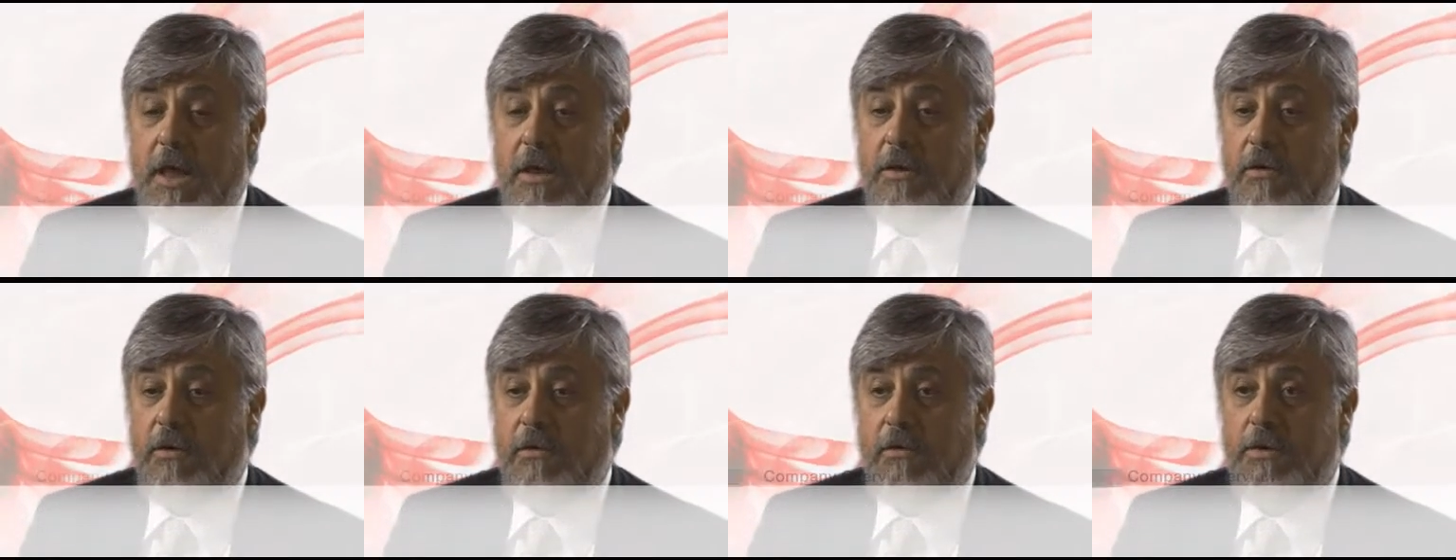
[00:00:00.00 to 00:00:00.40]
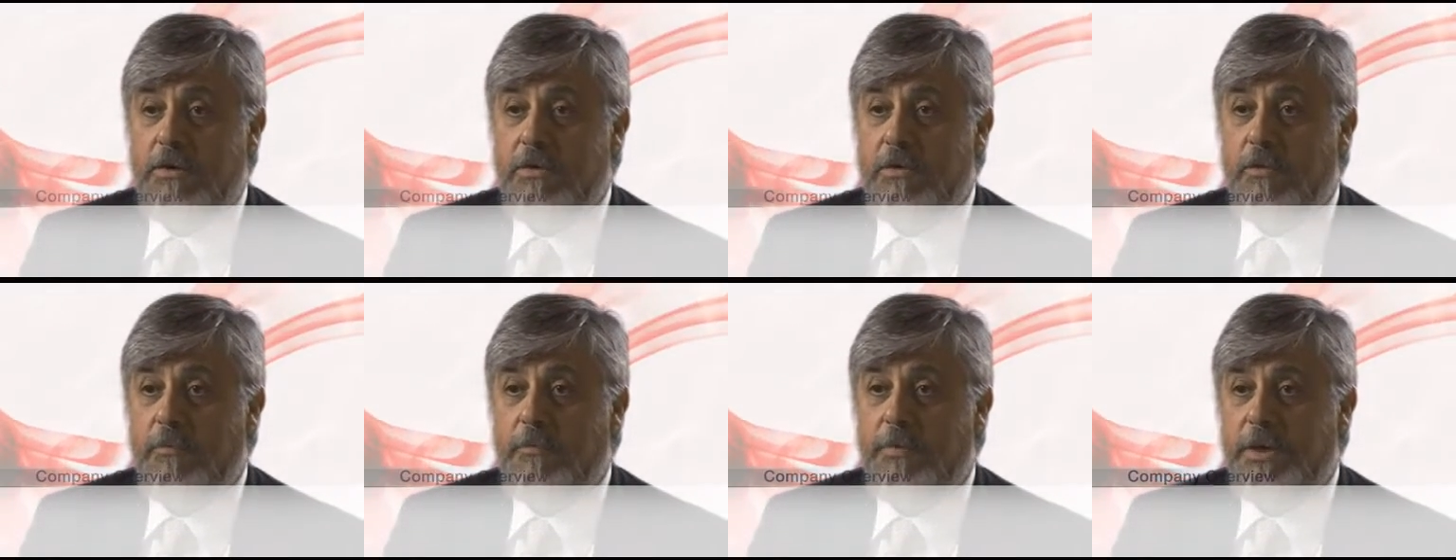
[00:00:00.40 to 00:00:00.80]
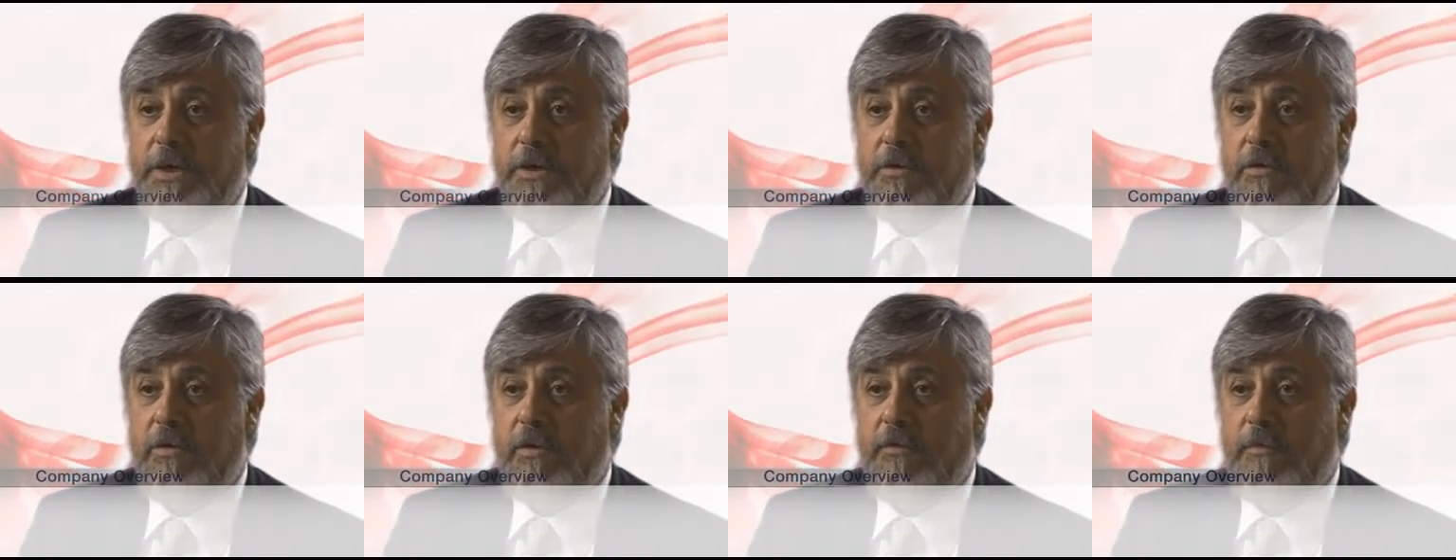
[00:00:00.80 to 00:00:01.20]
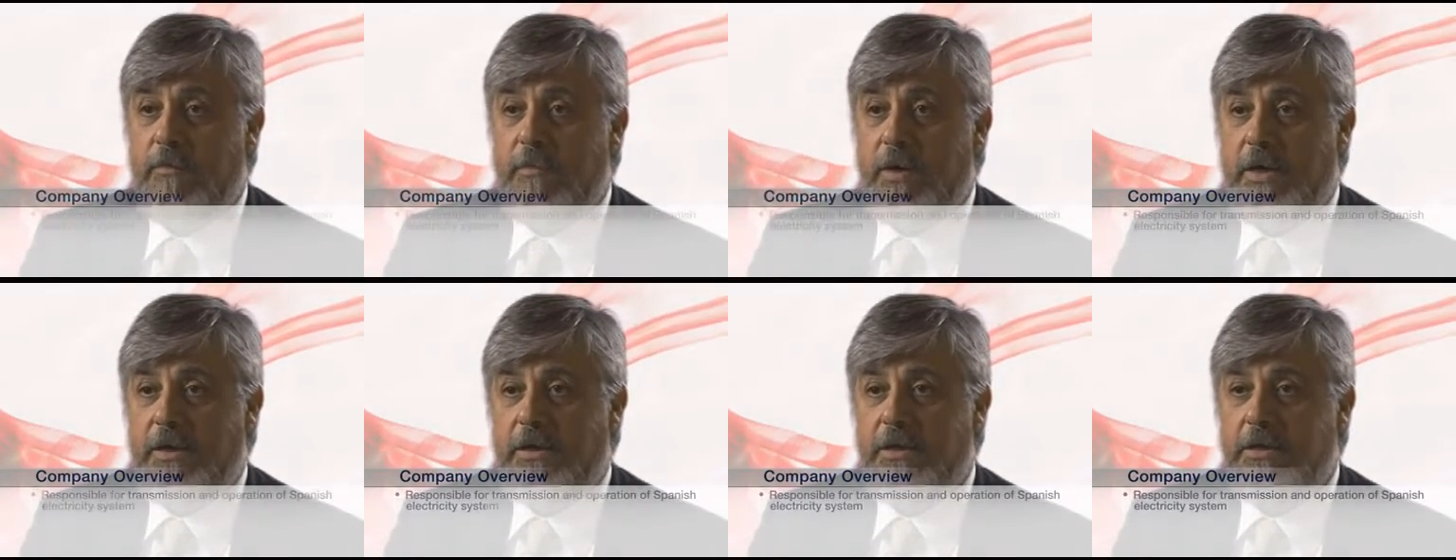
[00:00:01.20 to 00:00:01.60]
and also the operation of
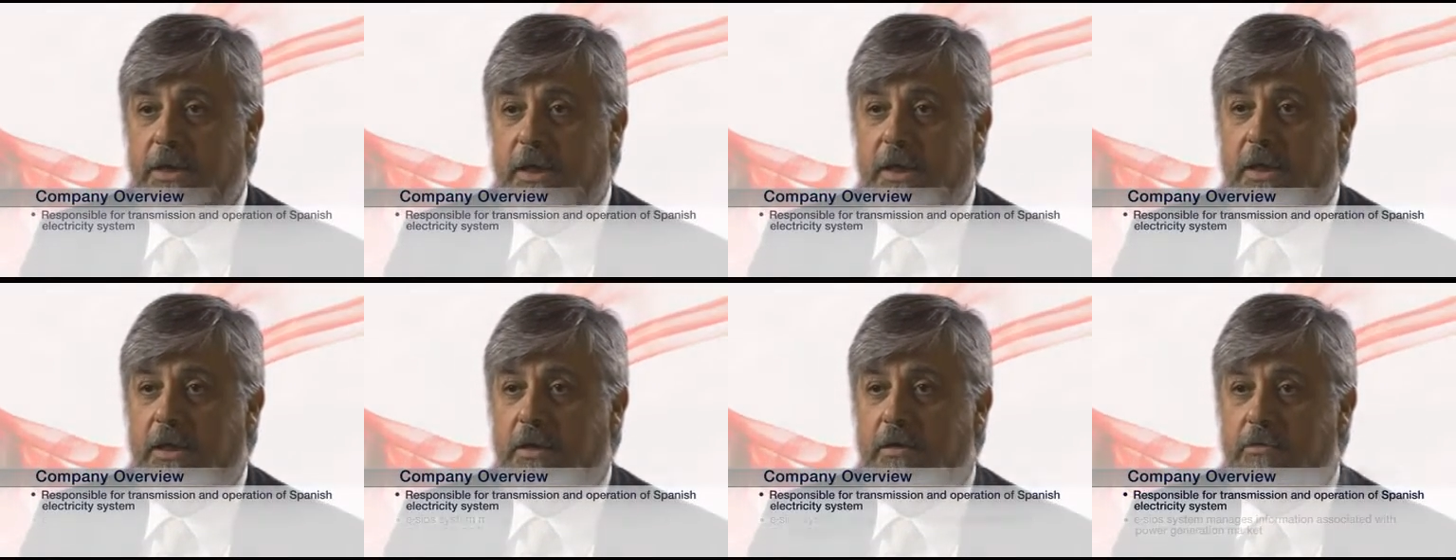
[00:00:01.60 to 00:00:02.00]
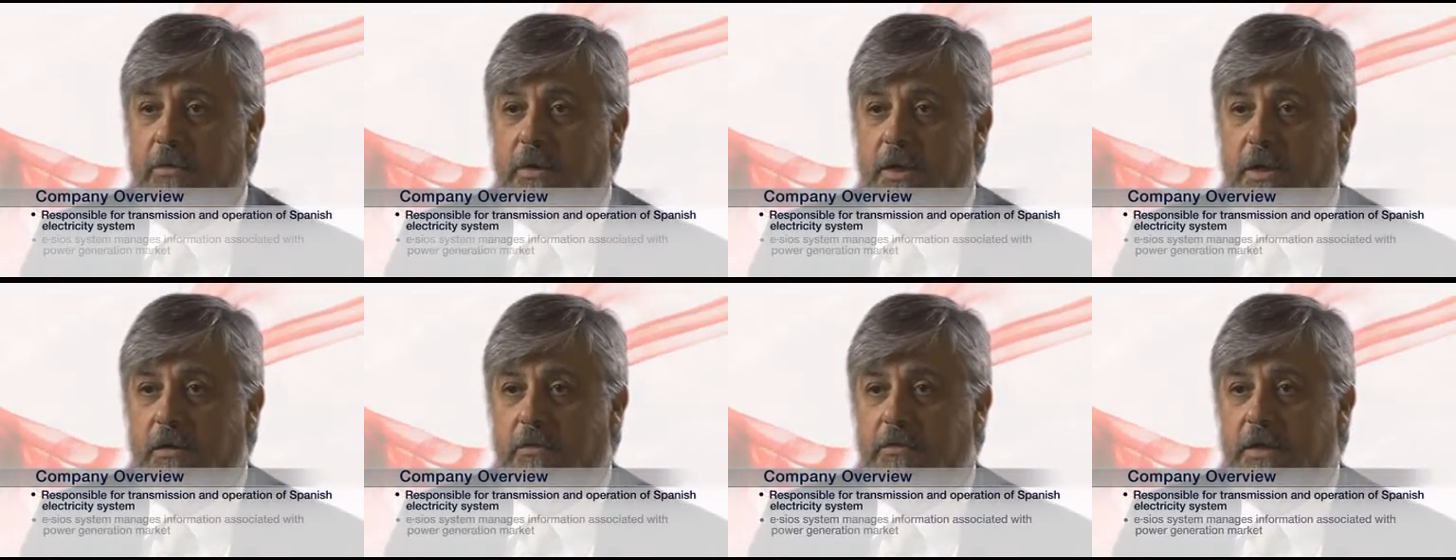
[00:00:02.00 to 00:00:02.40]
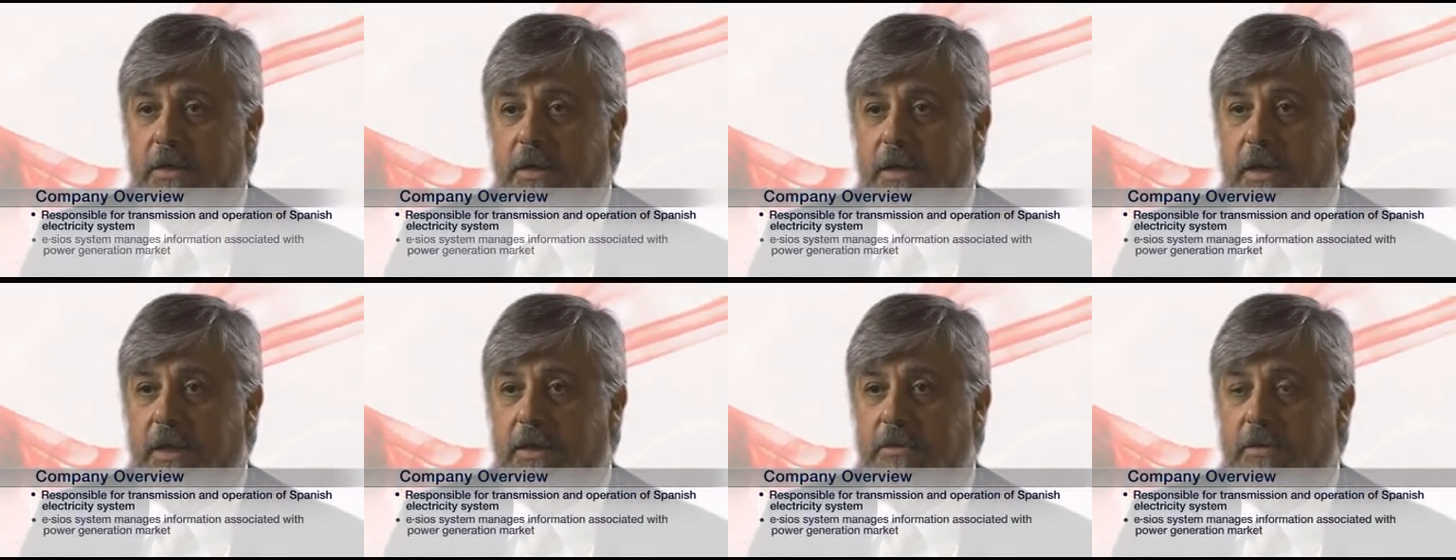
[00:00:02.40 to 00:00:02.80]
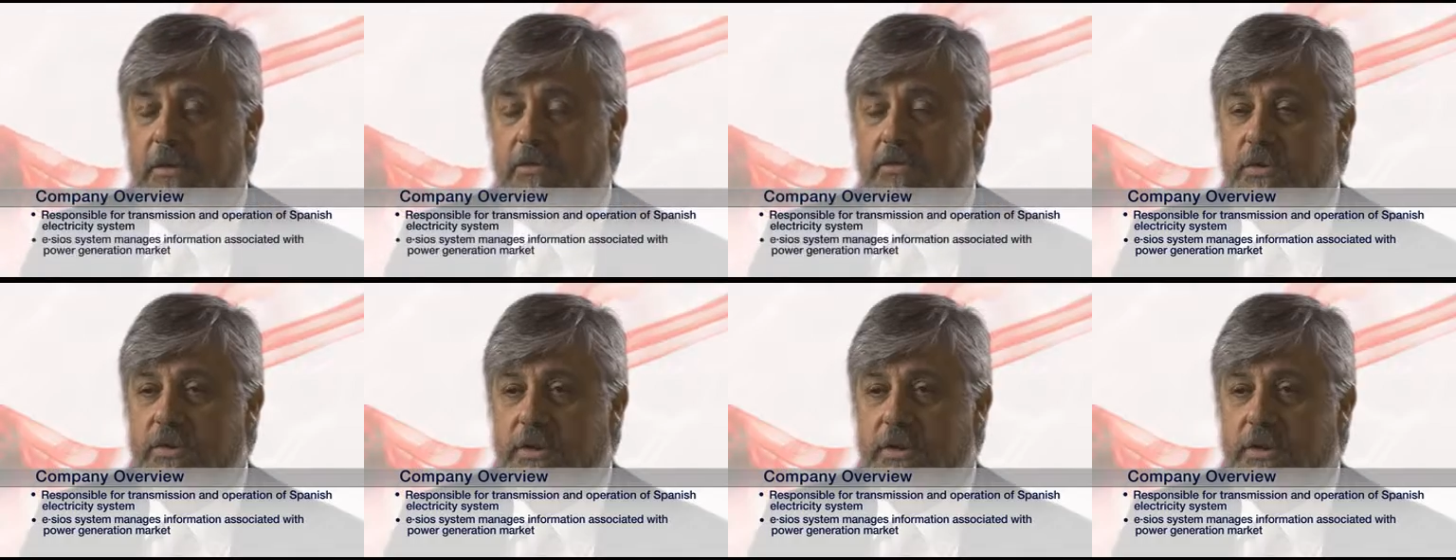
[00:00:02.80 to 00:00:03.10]
the market, taking into account the electric